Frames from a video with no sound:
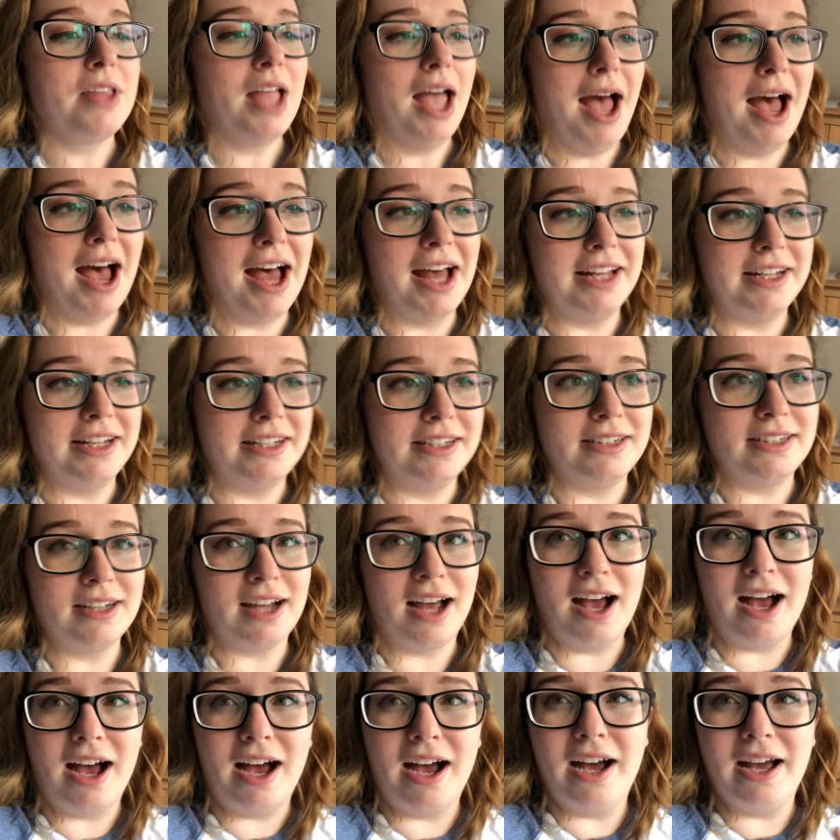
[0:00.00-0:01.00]
And
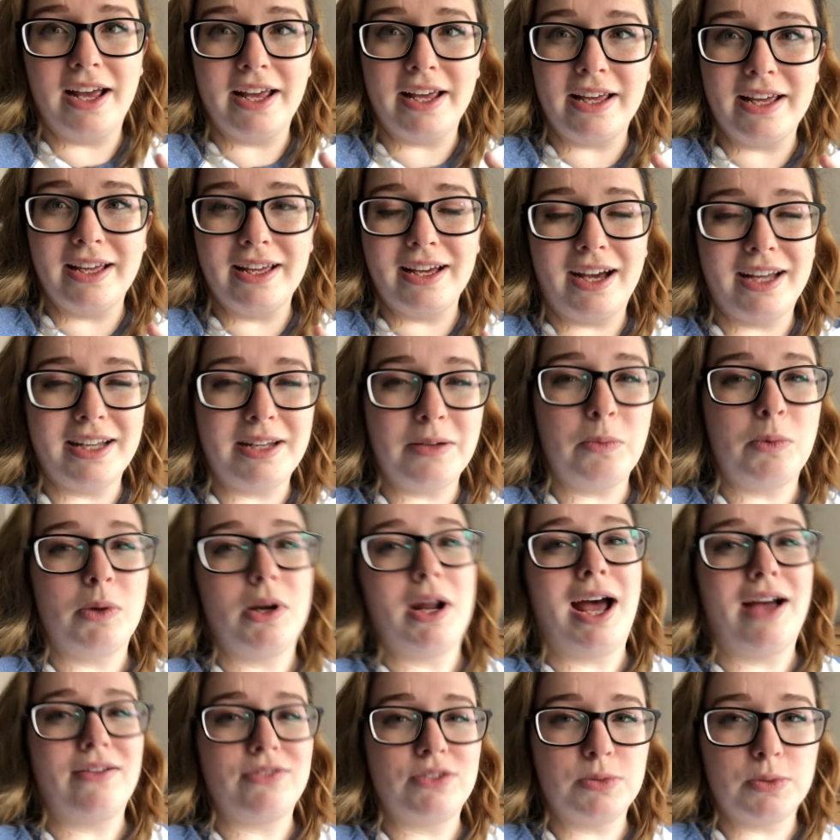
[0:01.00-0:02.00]
I didn't want
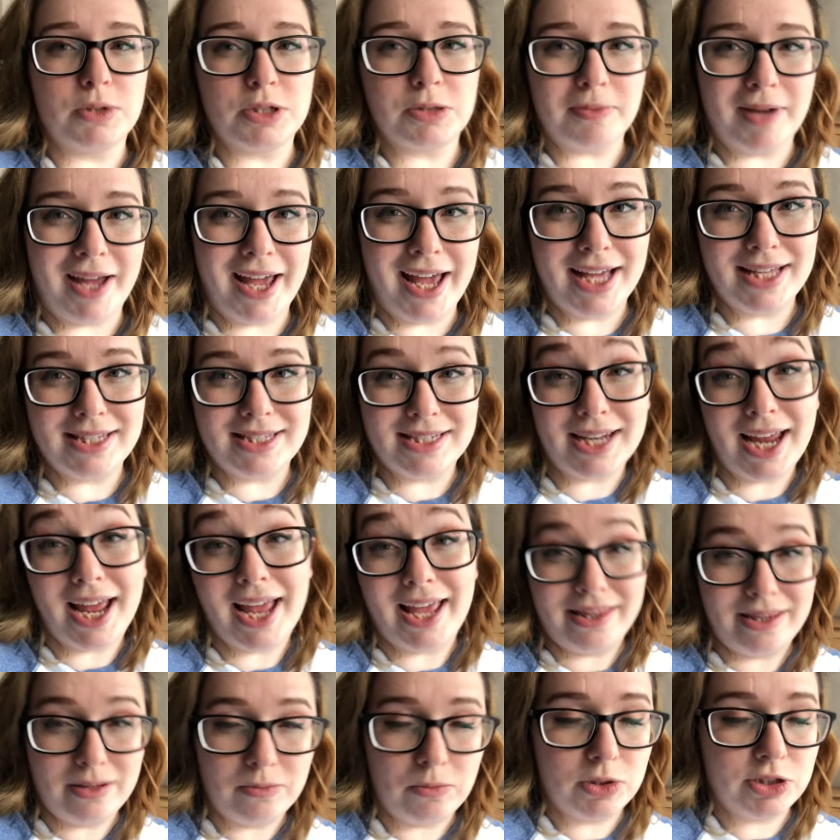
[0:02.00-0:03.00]
to have to wash my hair today
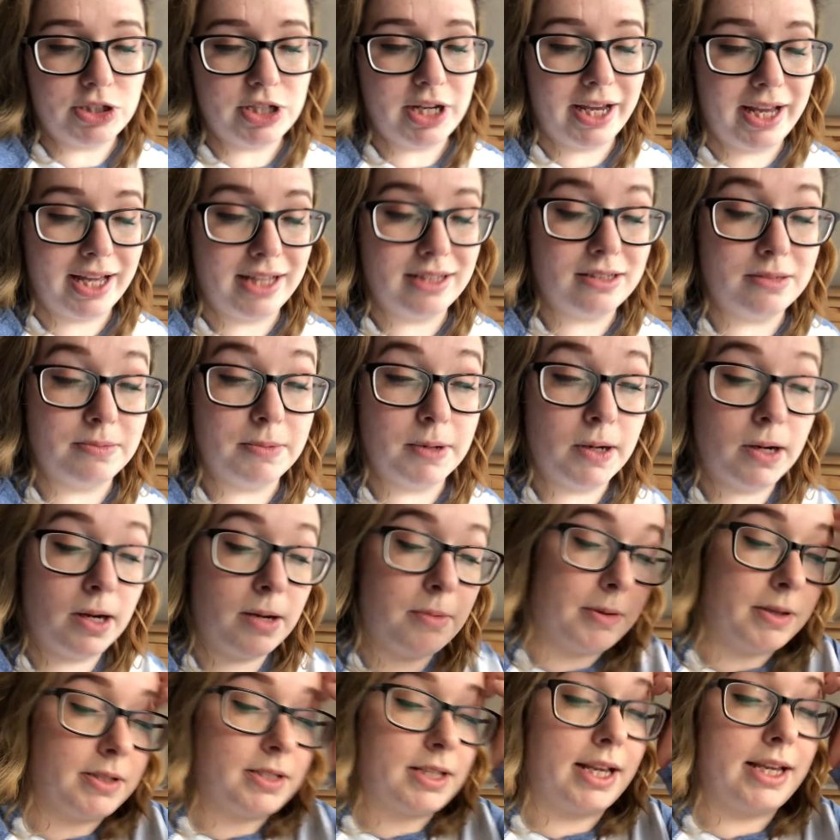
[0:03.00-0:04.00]
and then wash it again tomorrow
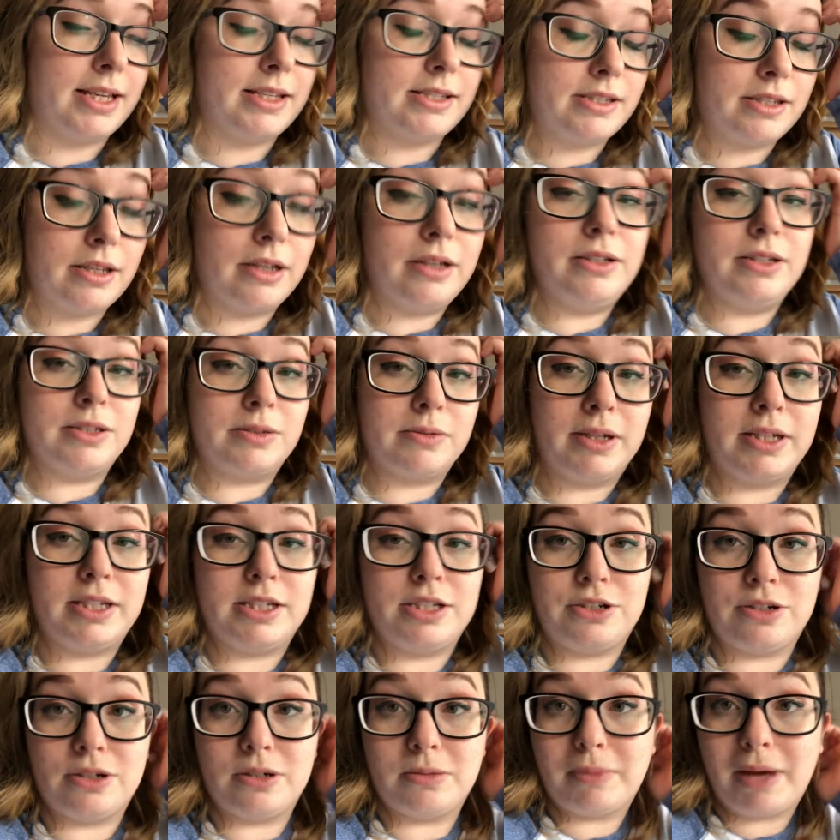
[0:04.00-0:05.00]
because I get so sweaty
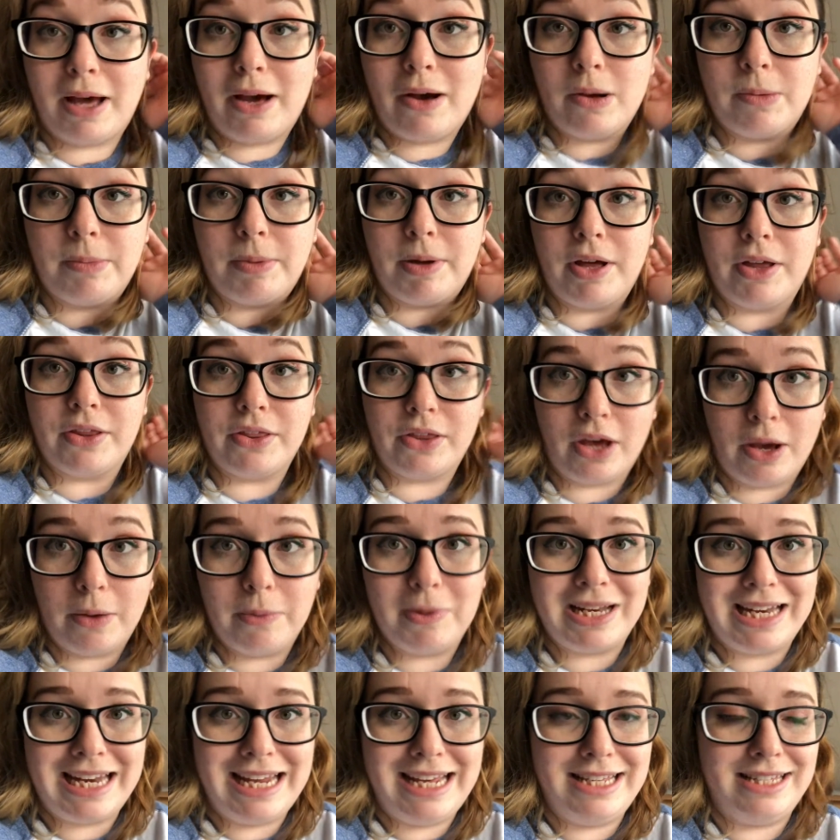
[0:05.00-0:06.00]
during Power Bar that I
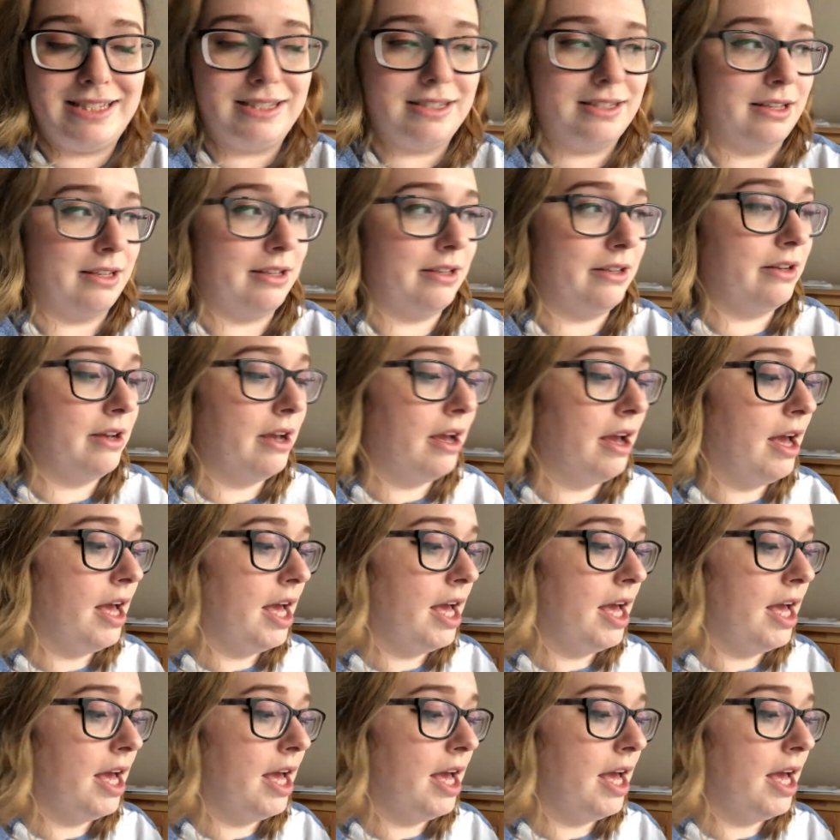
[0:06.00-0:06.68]
would need to.